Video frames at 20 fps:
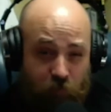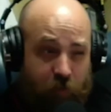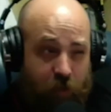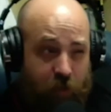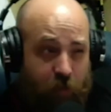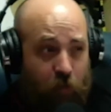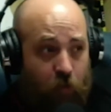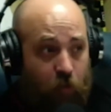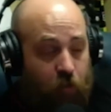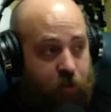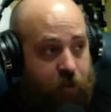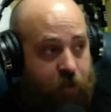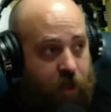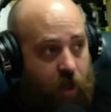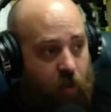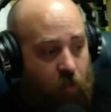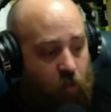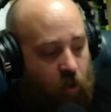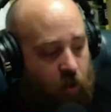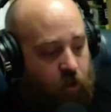People will
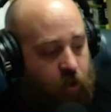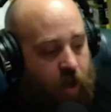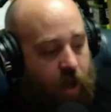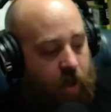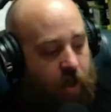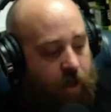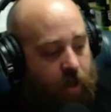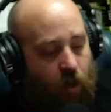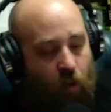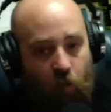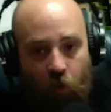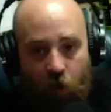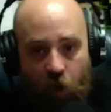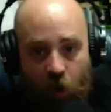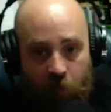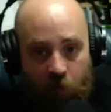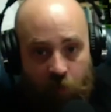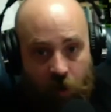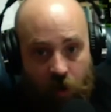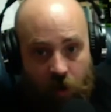say, well, you got like a
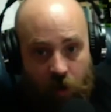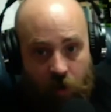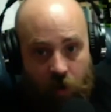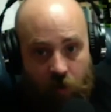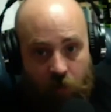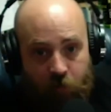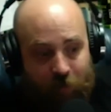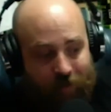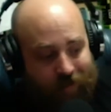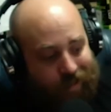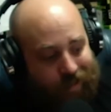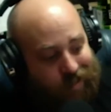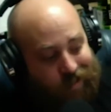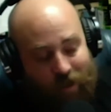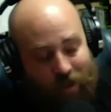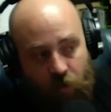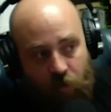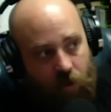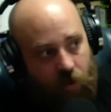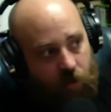Walmart, but
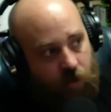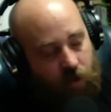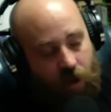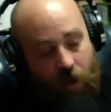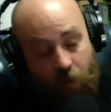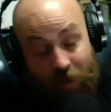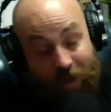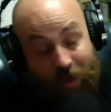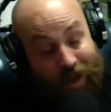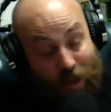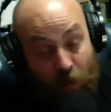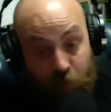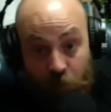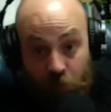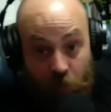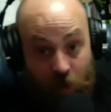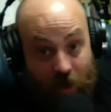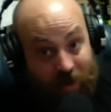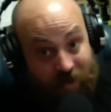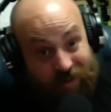they're not
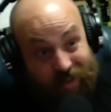reliable, right?